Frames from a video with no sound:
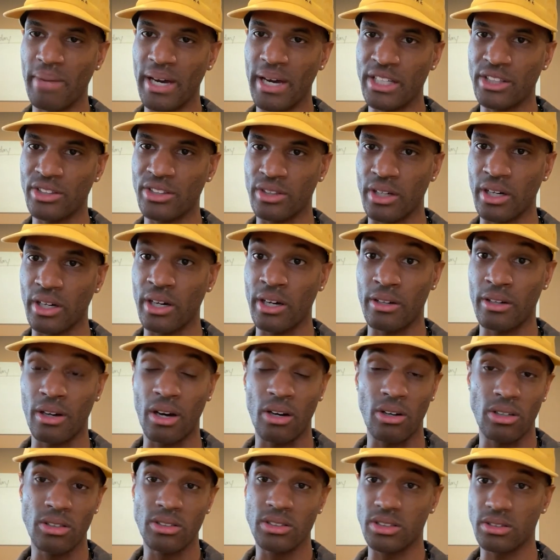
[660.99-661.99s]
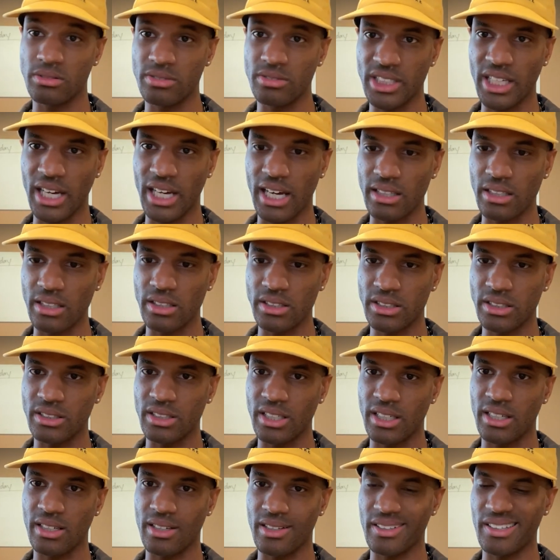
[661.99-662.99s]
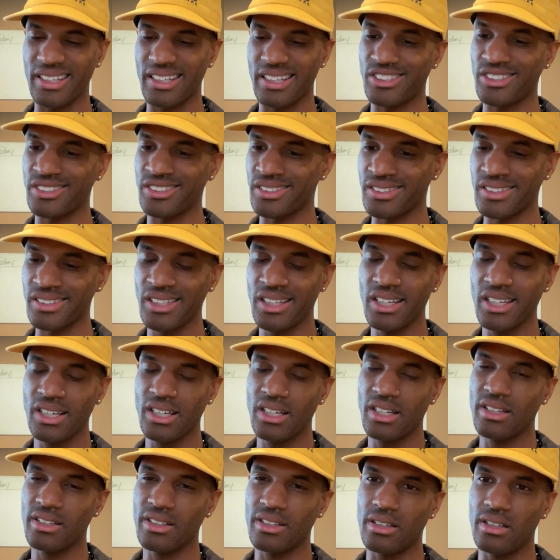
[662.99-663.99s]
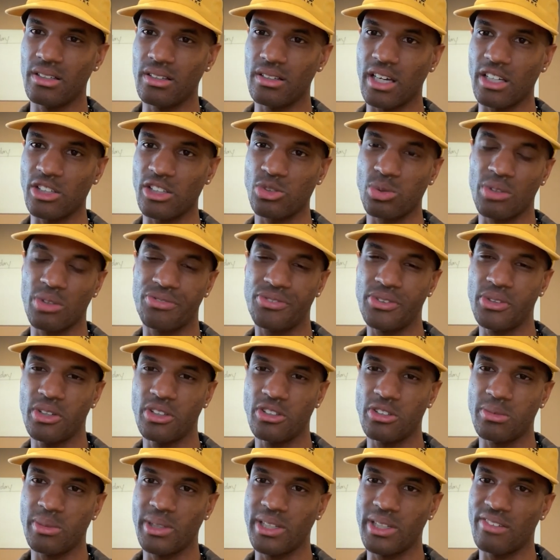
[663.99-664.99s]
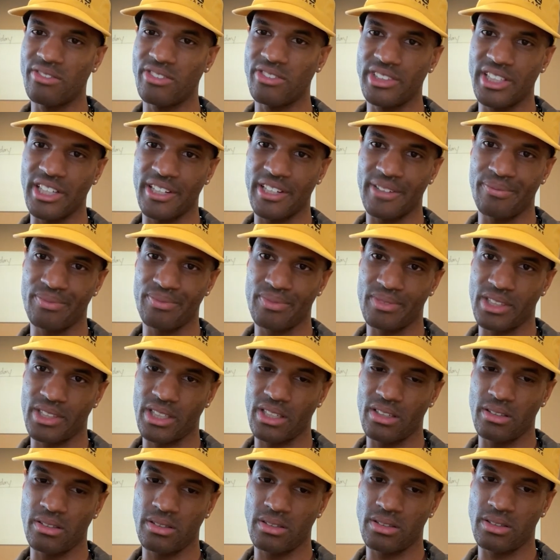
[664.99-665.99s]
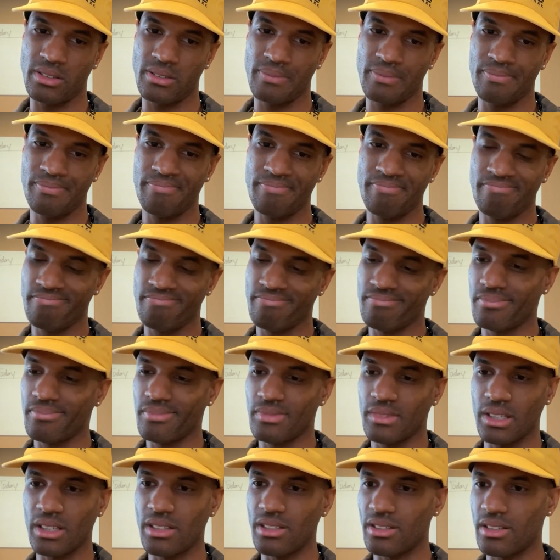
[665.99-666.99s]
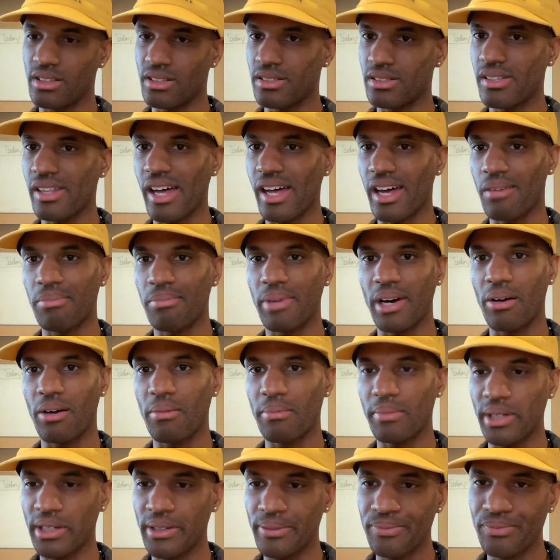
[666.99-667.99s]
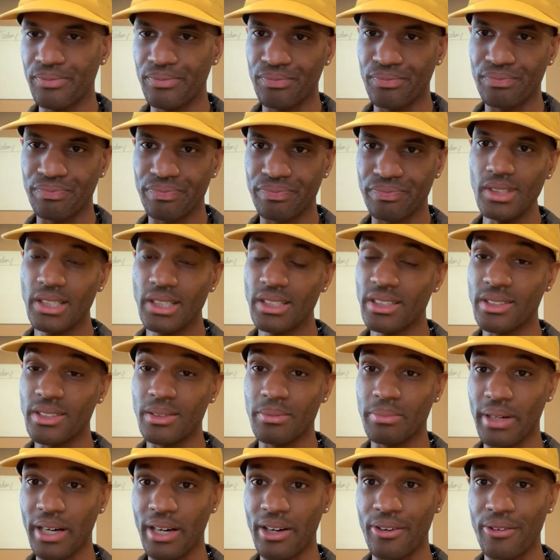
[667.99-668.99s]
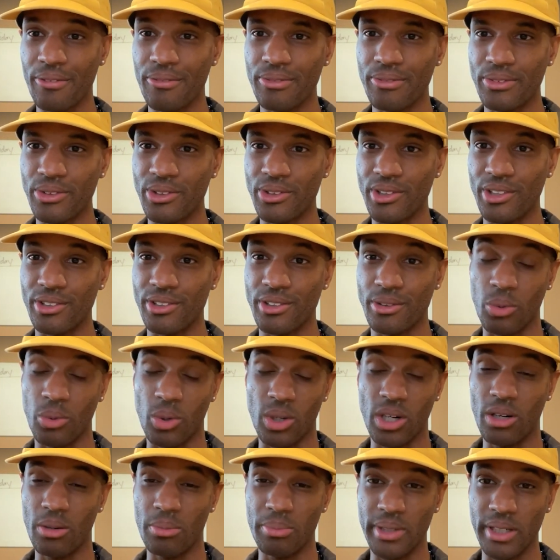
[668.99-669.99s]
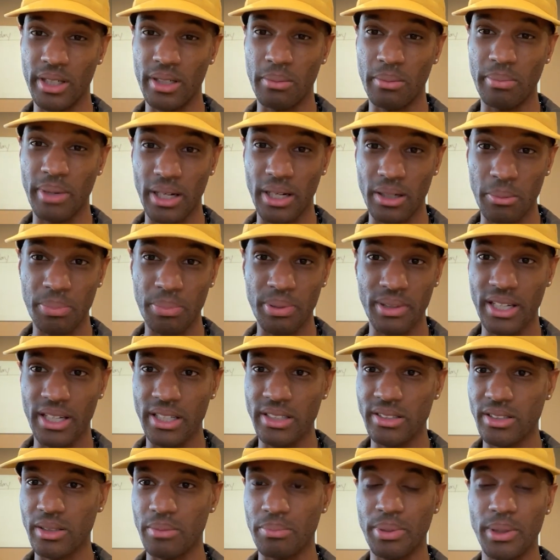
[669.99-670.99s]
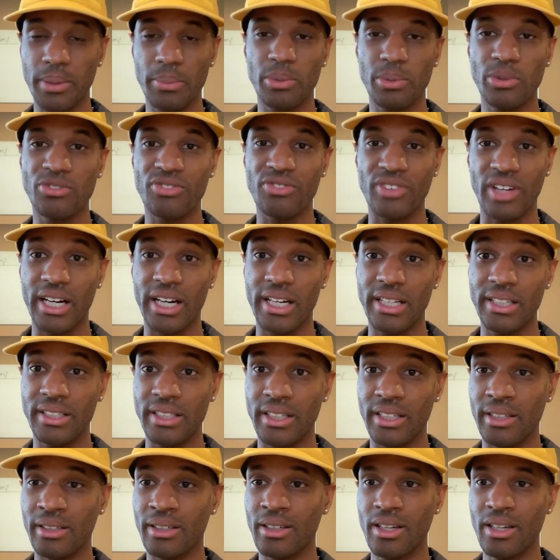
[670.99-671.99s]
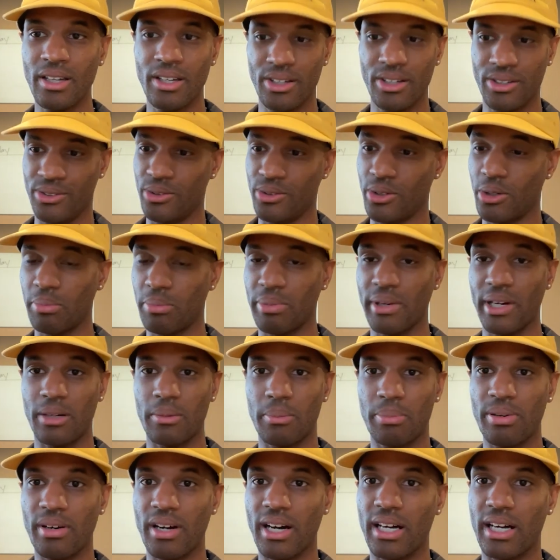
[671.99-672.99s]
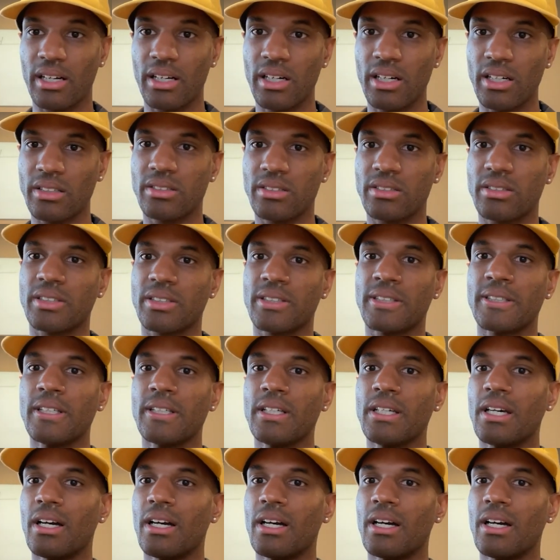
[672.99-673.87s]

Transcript: make their goals a reality. That, that's, that's what fuels me every day because it, it's not about me it's about, you know, the world being a better place and people finding, you know, better products,